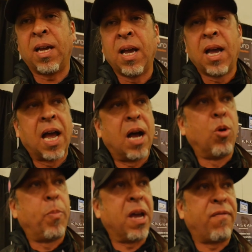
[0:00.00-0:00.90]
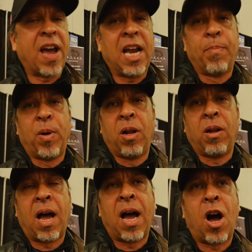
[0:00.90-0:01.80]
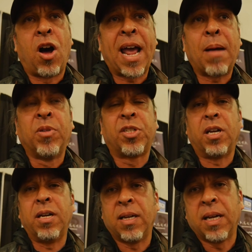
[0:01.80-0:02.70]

and will be available uh, on Amazon.